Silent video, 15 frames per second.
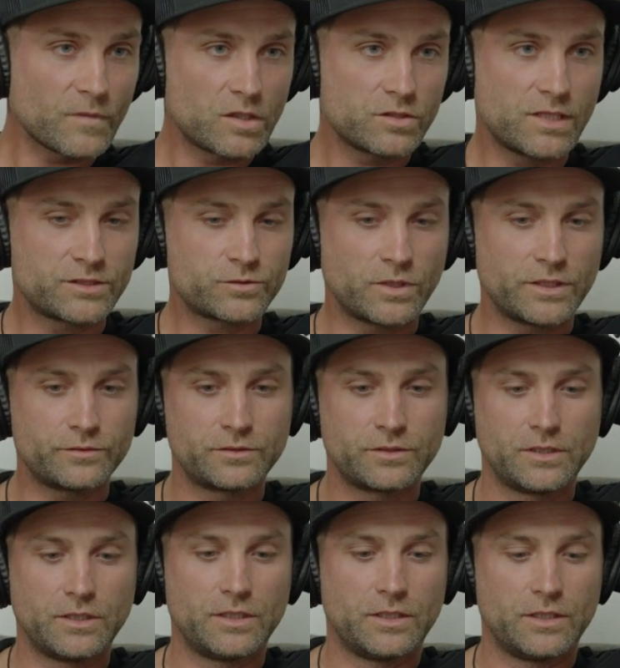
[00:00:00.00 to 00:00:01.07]
So that's when
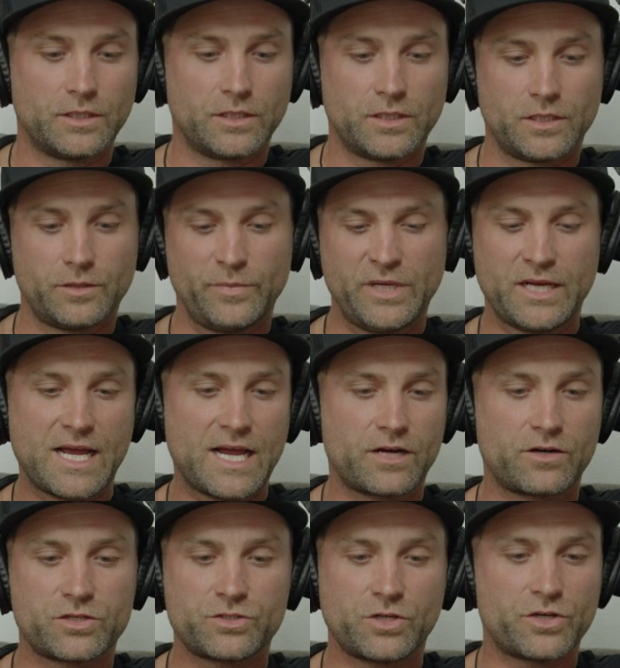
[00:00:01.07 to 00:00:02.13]
me and
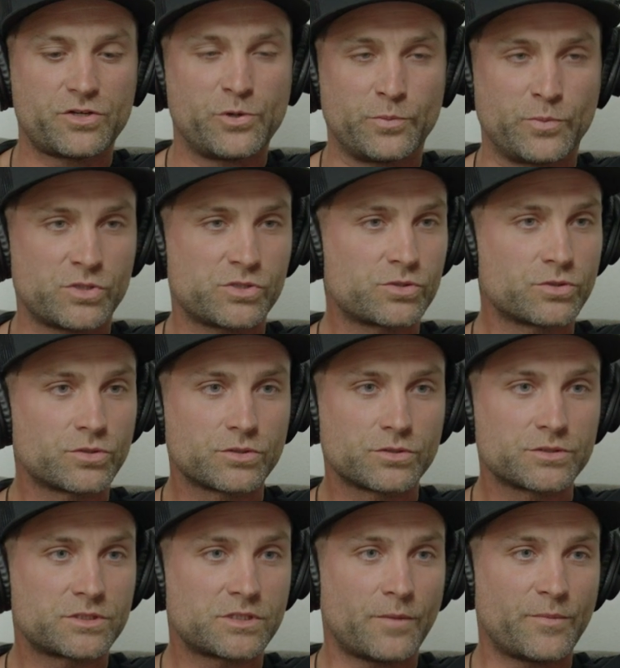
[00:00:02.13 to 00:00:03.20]
Hacker started doing more
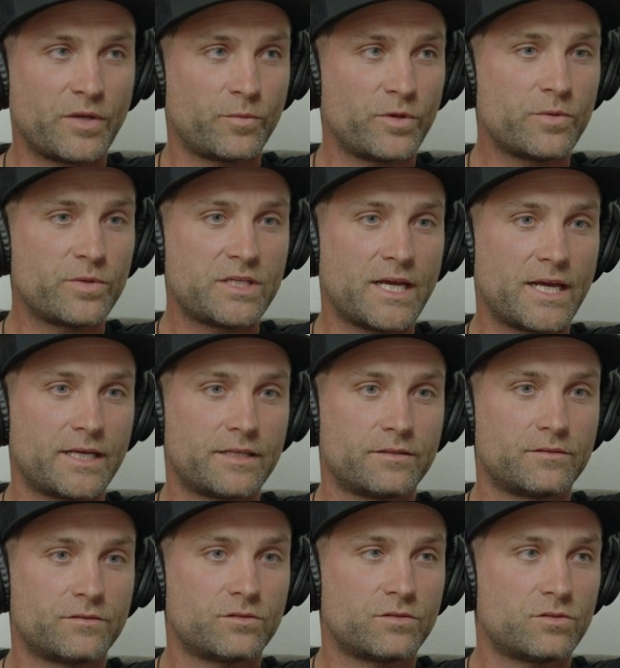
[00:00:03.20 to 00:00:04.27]
schools. I mean, we would get
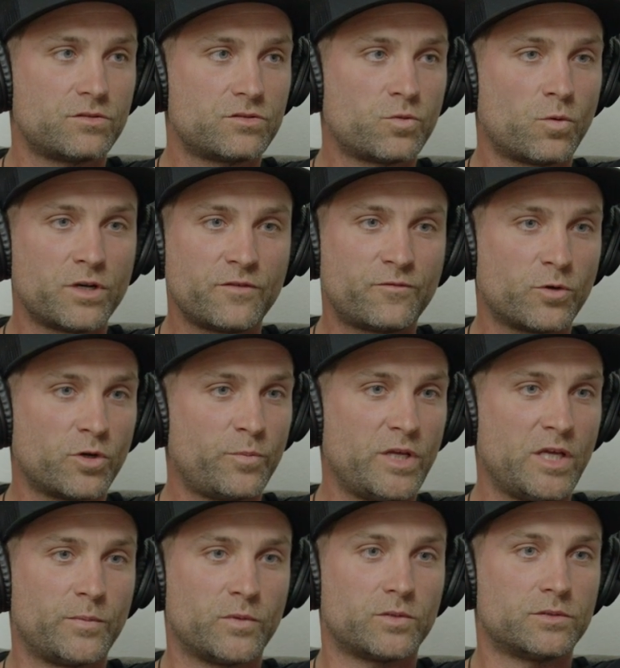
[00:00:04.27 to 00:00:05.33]
24
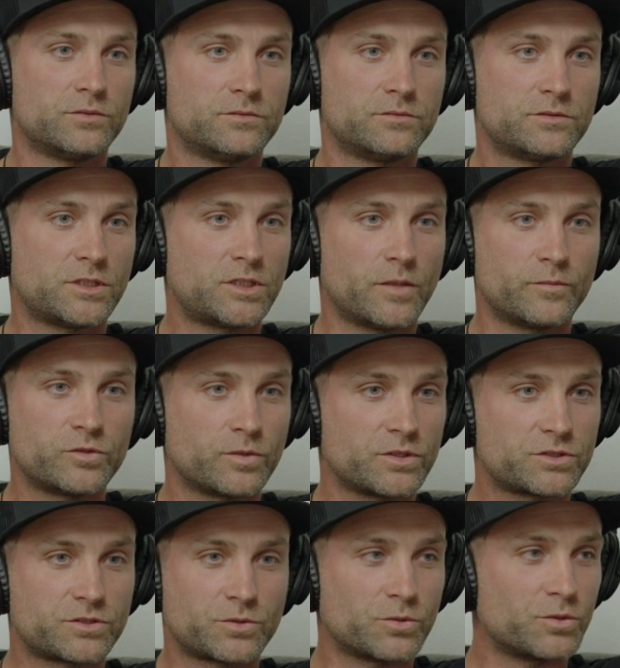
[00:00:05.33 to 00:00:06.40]
people to come to a
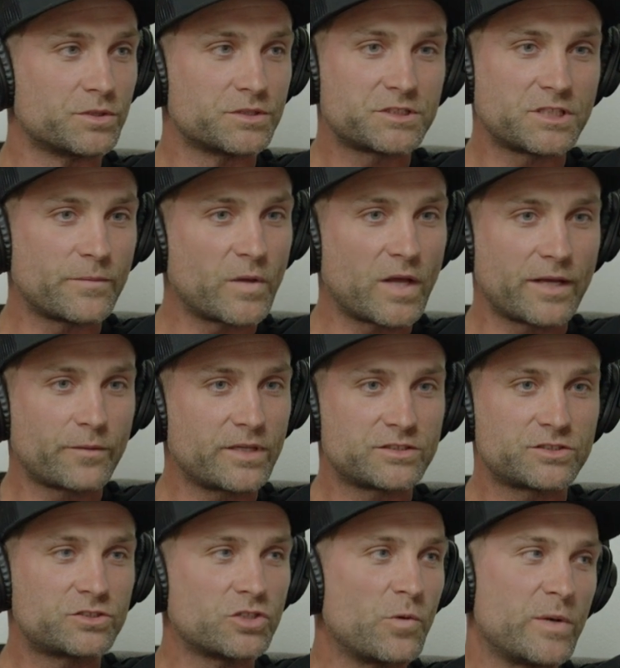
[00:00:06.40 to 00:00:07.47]
school, it seemed like. We had
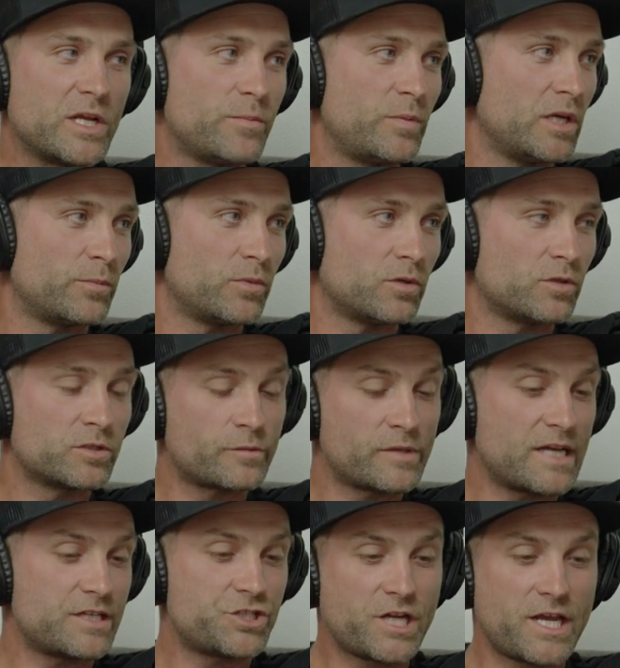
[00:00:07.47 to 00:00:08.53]
so many people because we
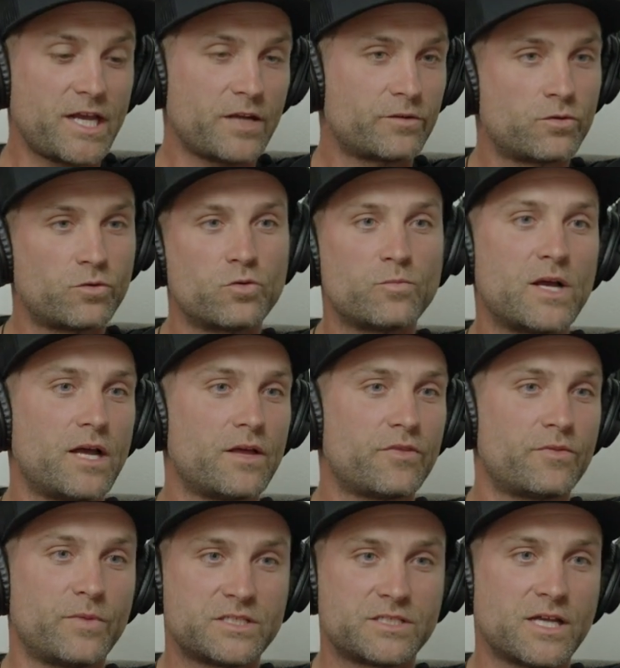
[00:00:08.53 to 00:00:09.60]
had Jake,
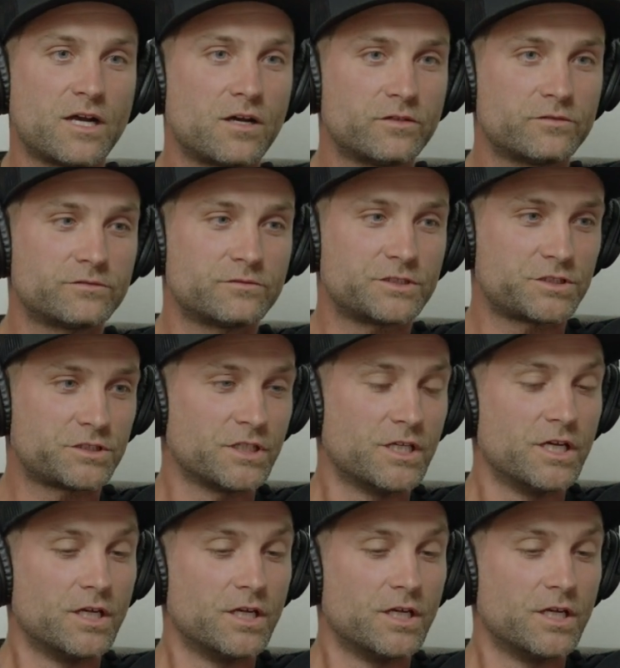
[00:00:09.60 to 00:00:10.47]
Coolbeth, myself, which